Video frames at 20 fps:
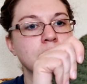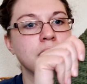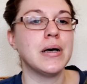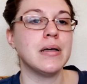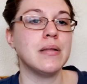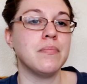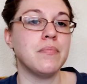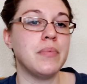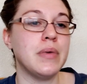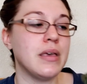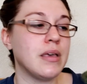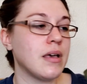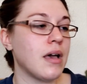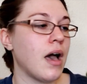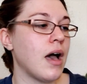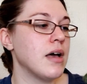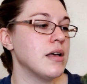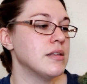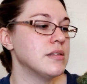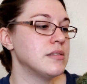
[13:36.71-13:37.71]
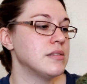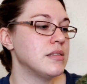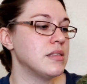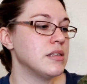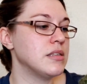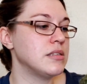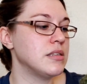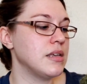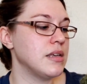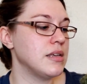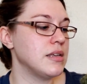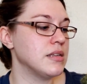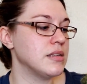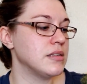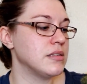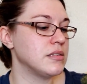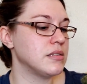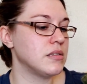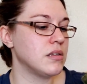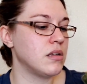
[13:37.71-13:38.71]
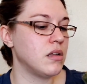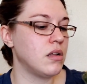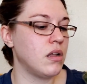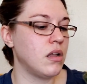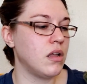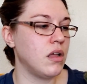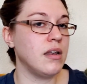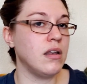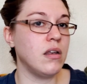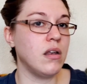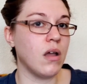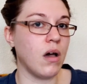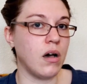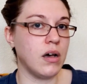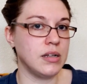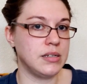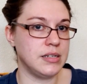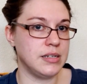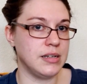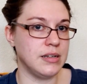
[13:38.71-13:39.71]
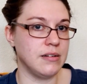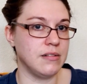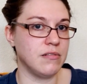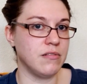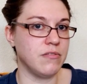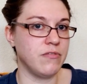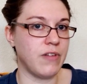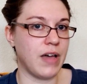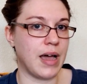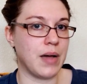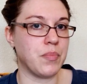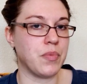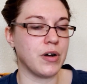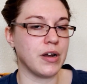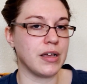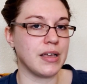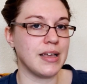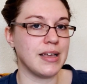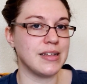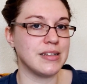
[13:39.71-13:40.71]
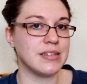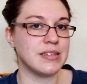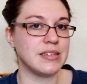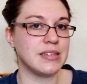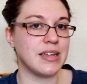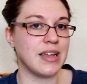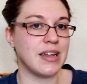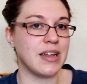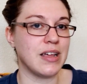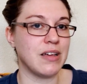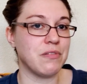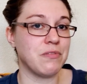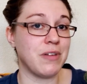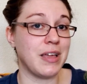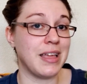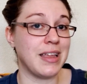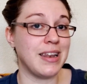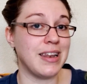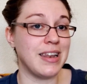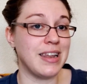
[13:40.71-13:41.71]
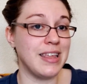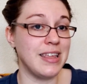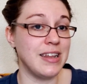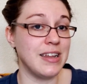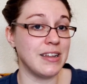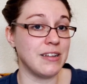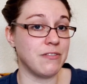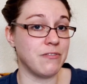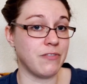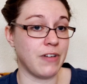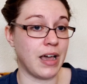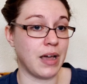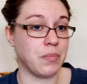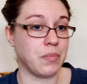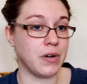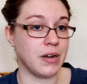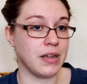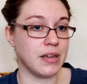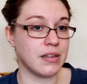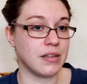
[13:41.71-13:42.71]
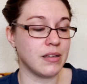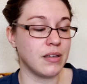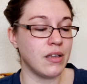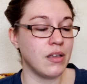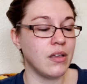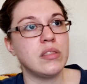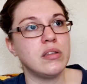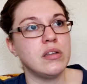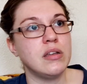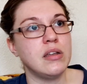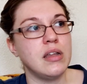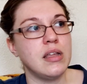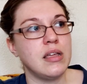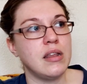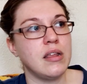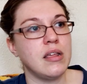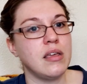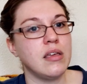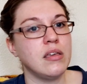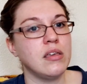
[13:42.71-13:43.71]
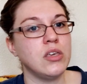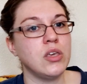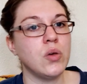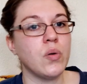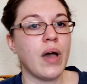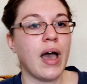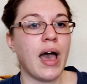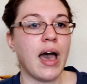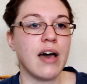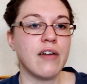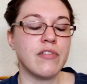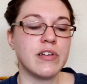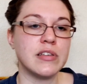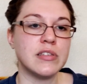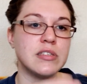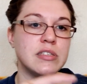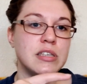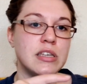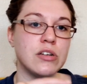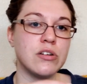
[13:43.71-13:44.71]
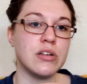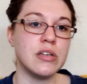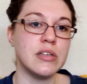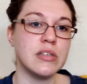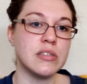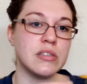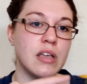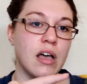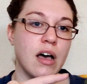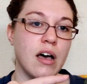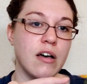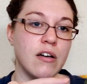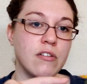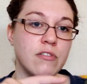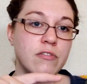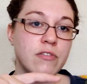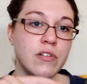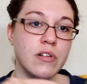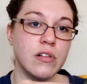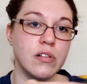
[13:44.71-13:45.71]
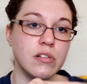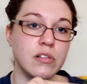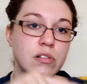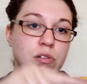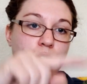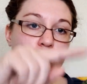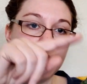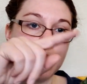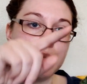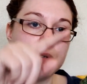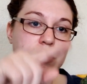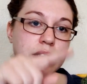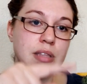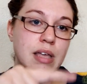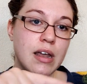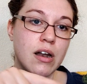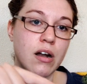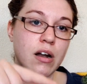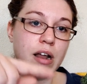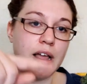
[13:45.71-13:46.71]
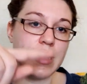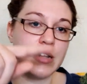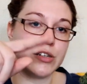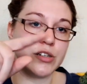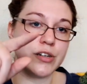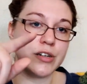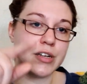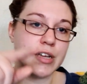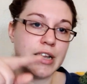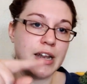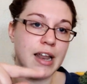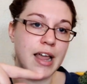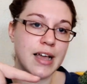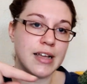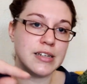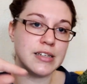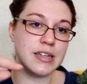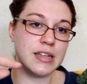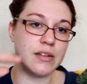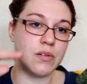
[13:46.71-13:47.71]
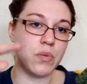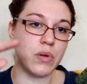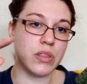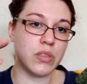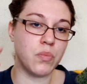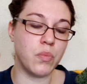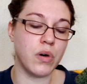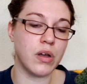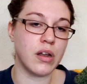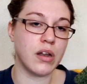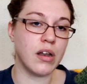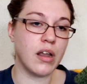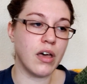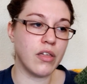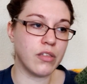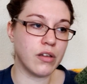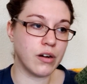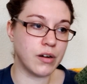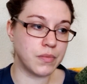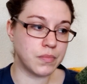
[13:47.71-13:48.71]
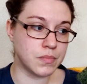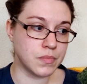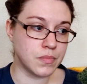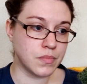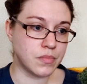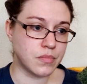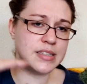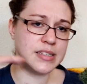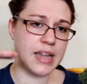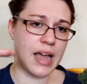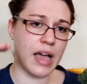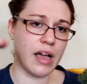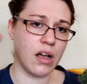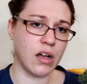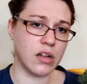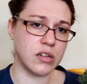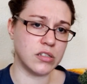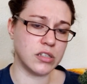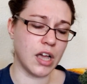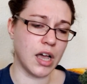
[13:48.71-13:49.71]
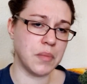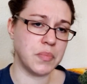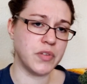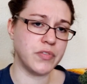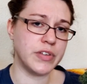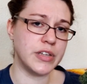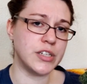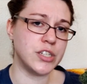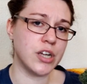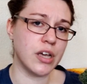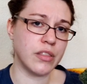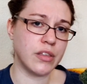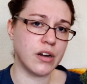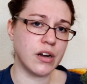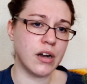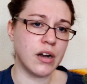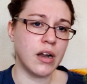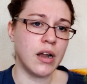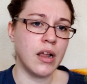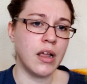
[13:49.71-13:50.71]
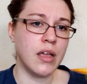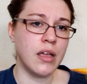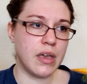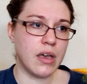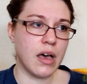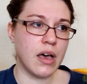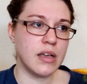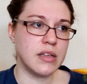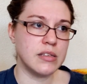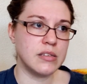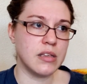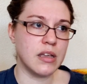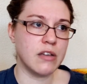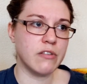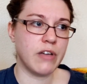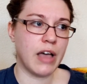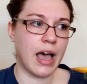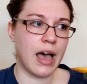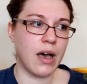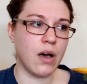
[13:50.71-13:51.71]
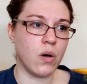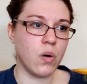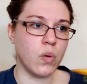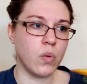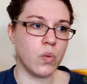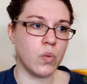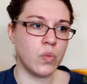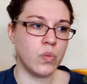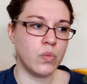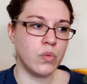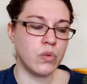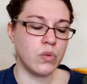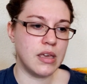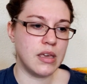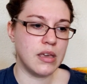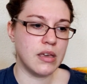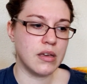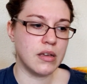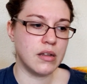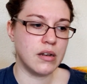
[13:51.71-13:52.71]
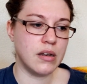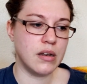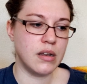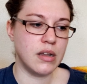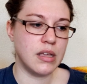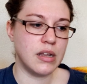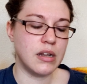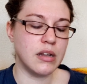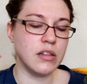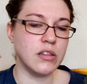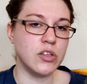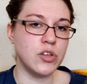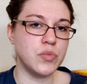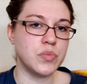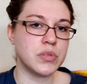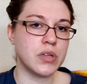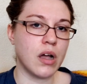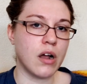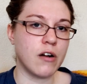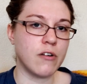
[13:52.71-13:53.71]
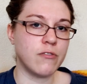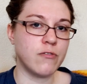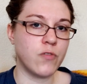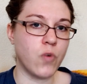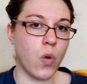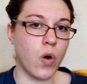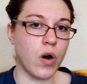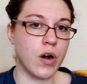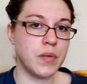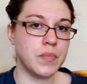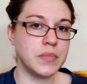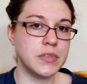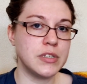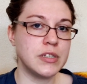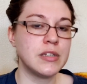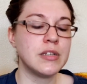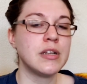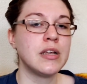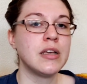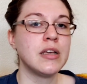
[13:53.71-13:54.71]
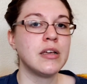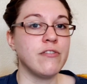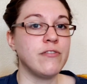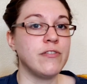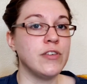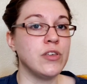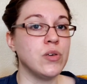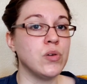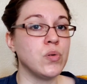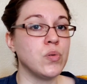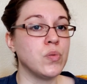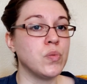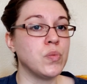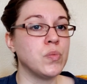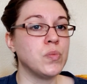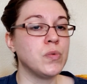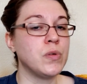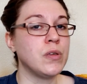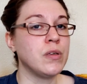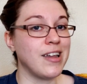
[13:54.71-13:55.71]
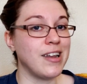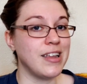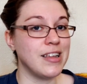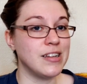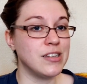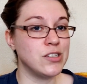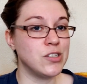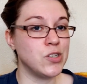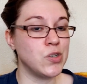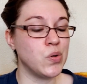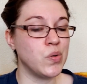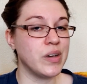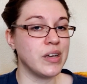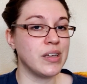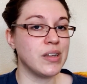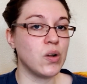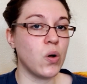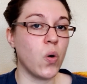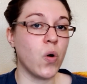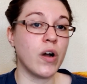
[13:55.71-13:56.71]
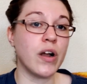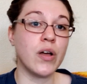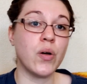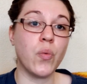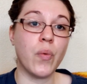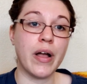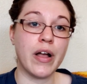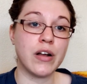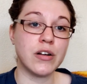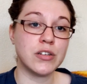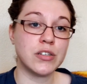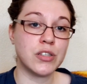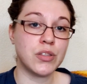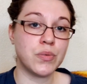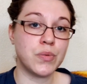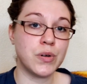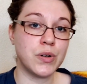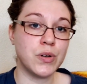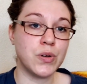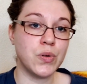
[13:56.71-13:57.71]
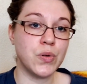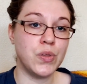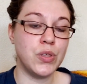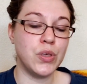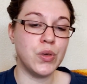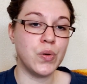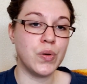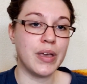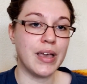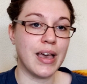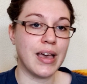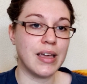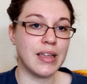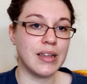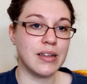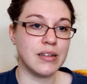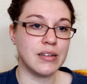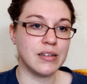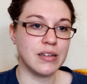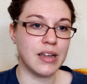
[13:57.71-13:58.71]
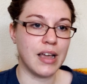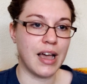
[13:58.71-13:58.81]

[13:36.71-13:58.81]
But because this is a knotted fabric instead of a knitted fabric, with knitting you have a series of loops that are interconnected with one another and stack on top of each other. Because of how the knitted loops are formed, if you cut into it or it wears through, you get